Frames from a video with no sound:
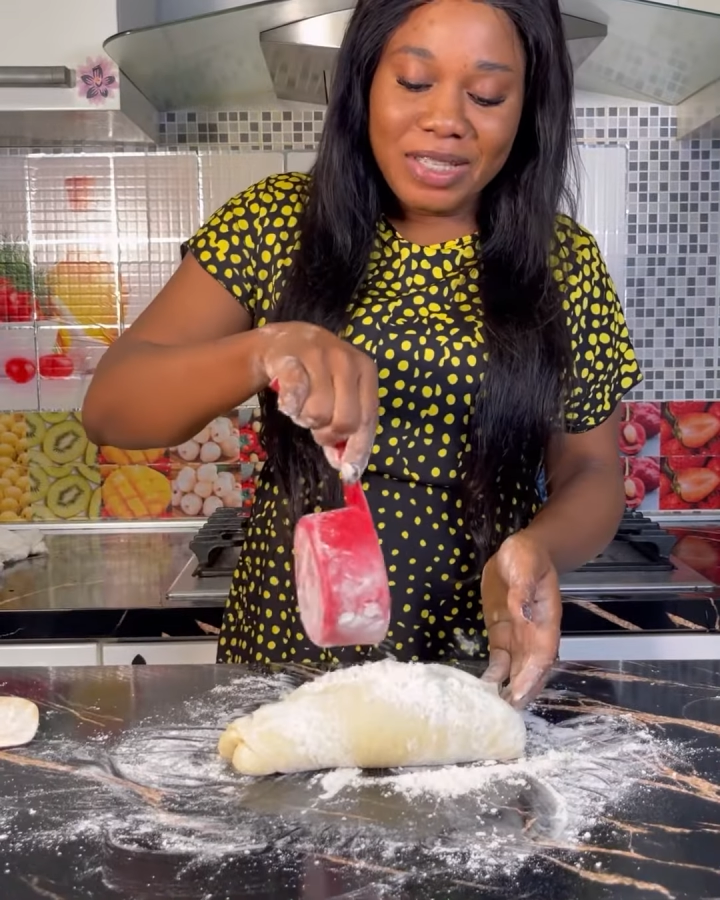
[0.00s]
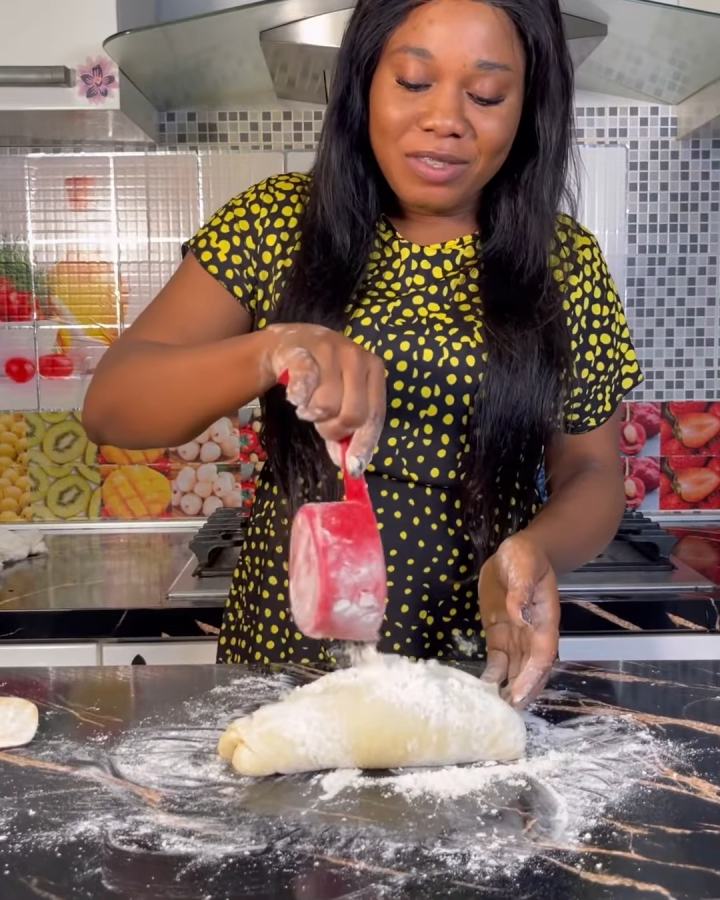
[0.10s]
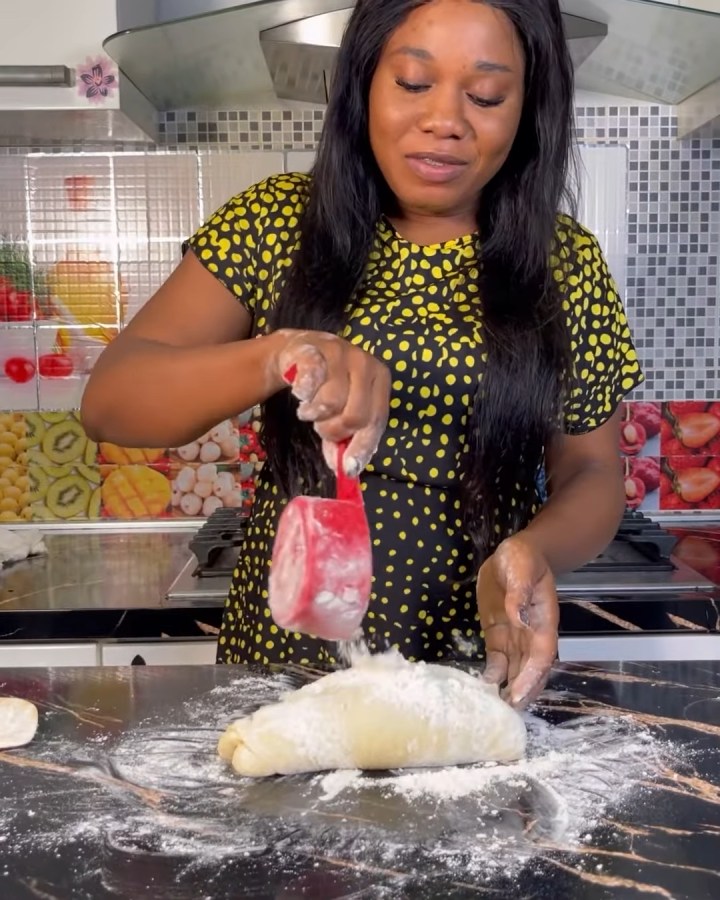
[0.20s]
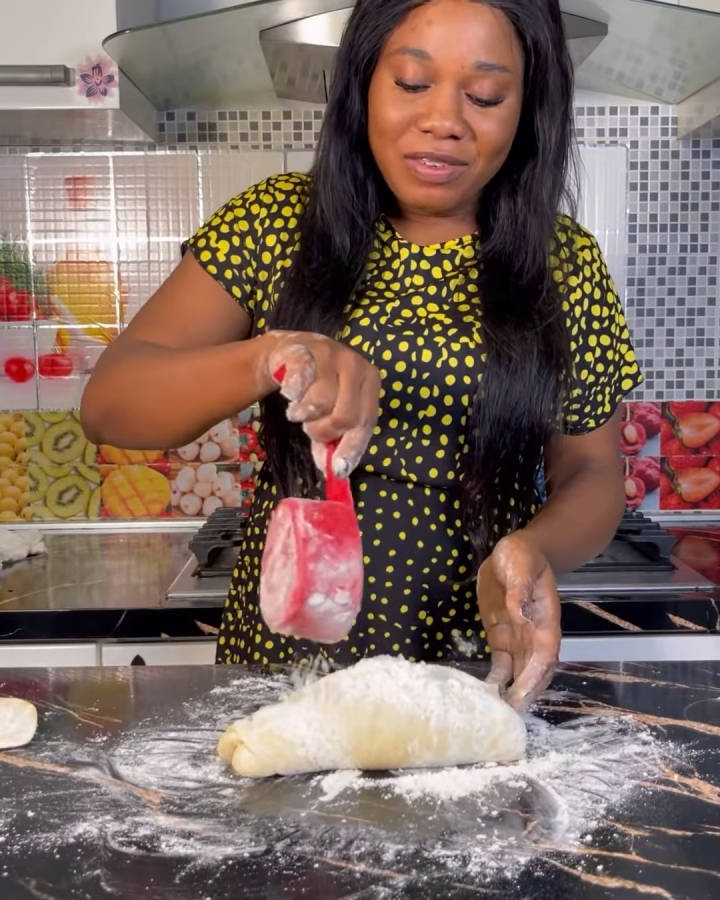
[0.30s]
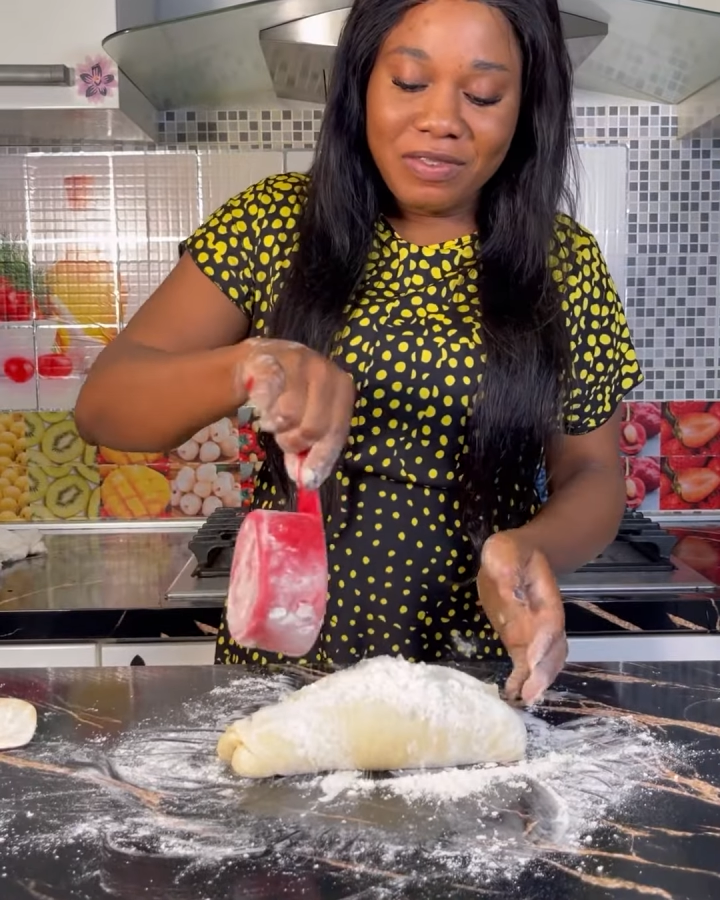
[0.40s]

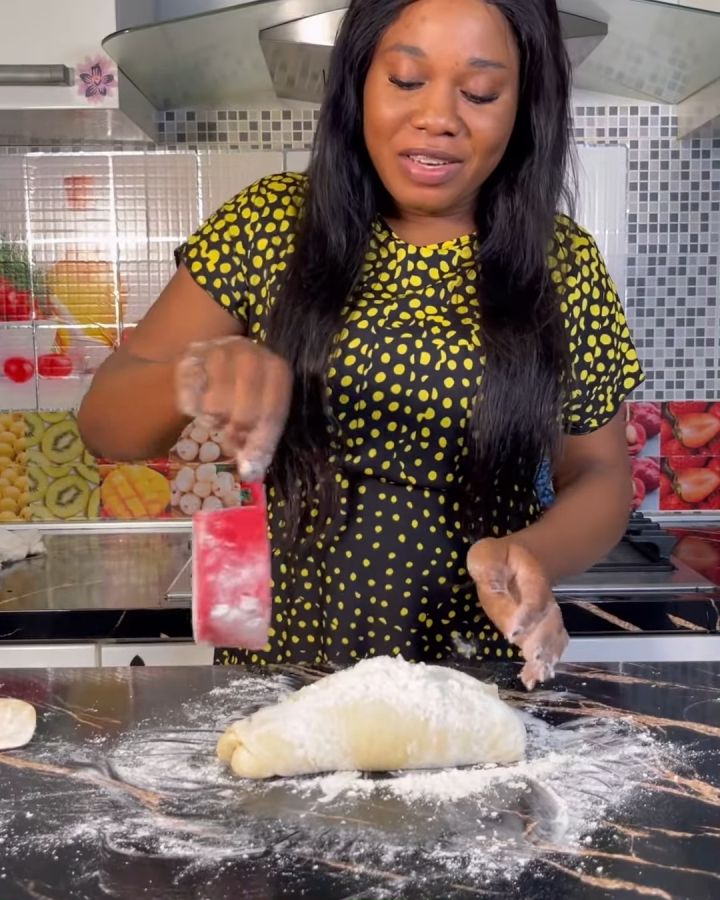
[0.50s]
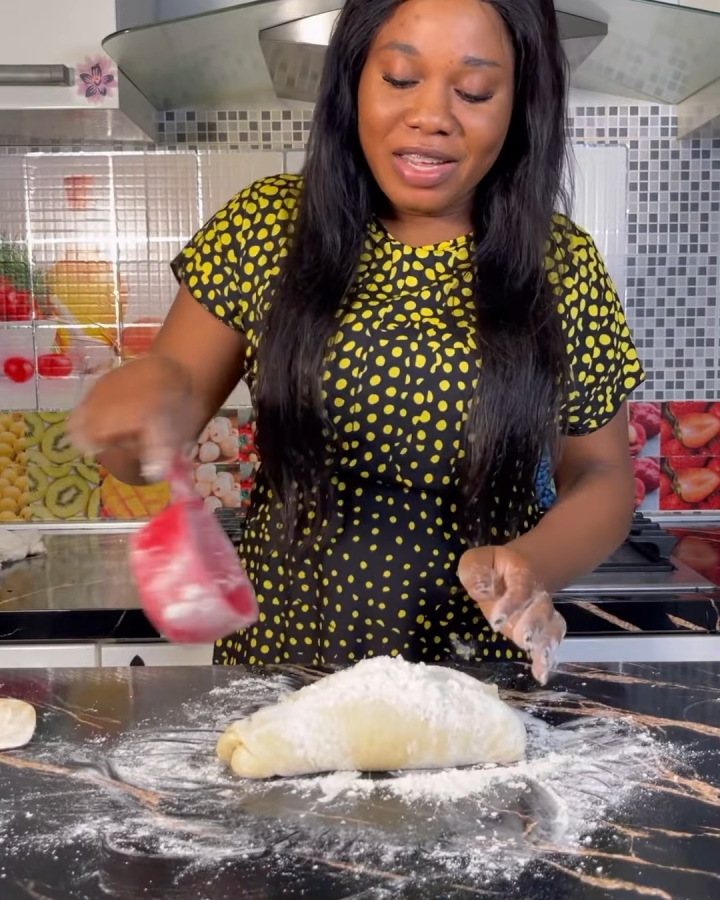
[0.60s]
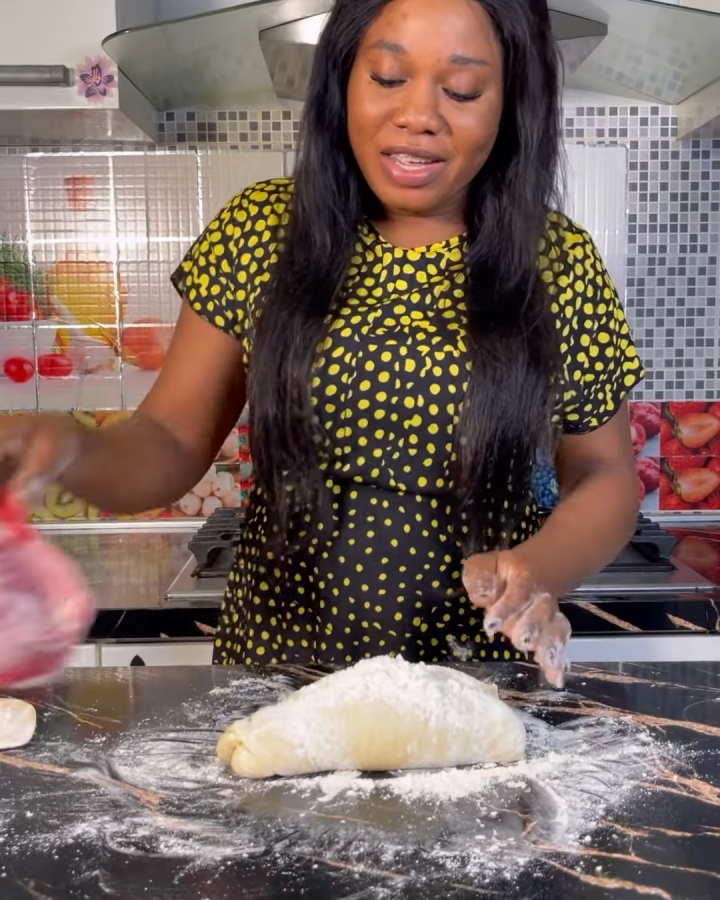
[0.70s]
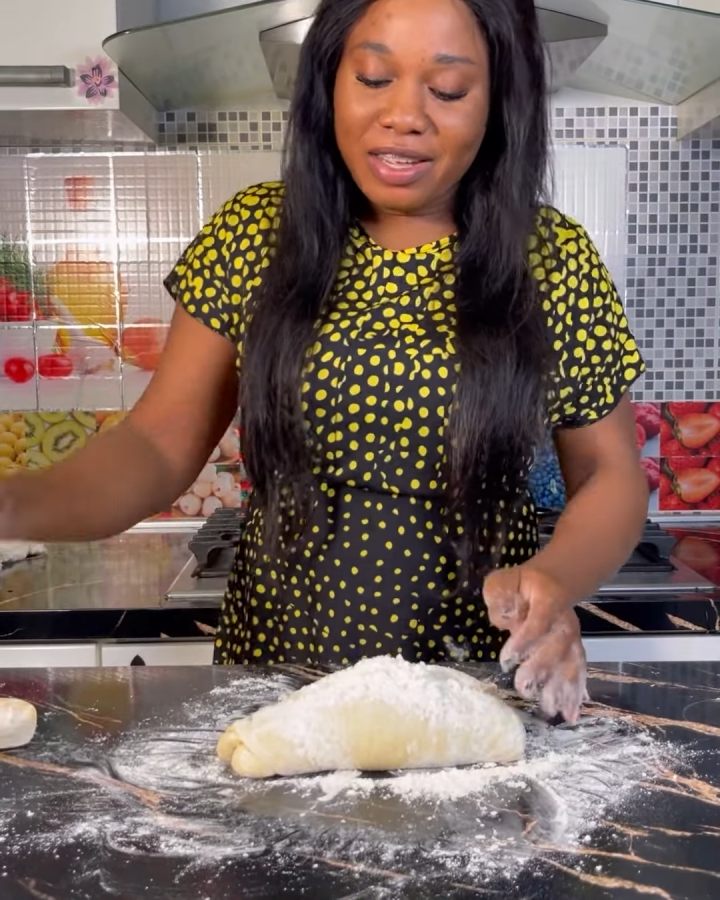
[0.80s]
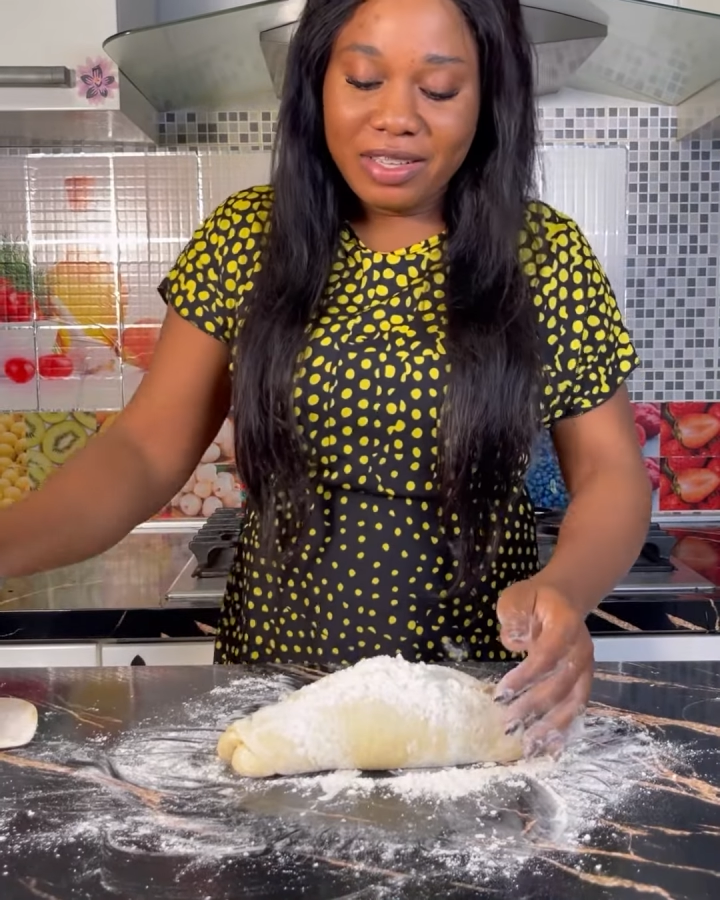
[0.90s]
of the
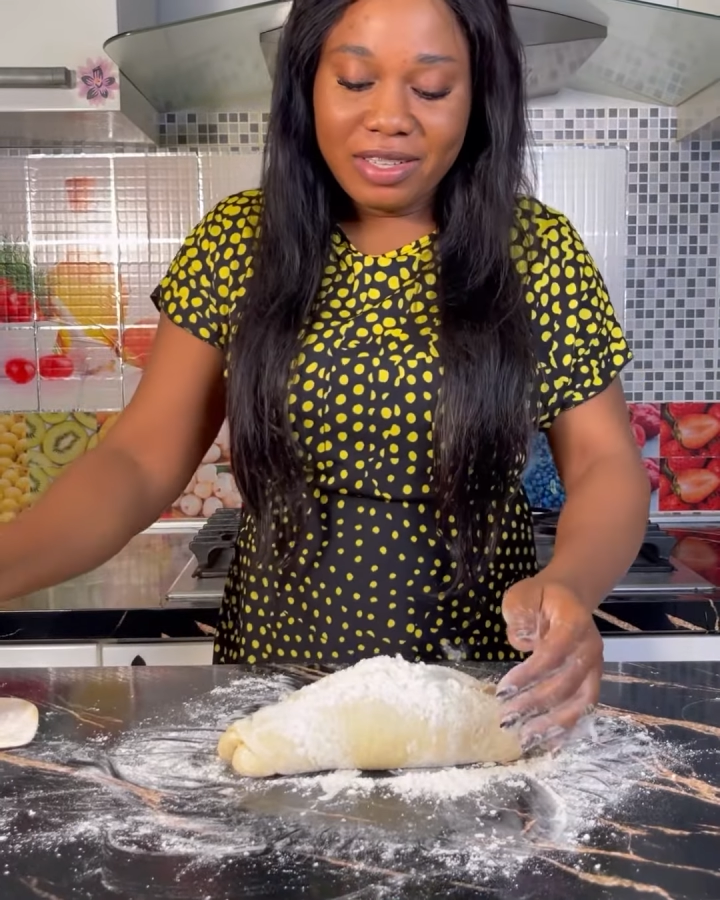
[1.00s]
flour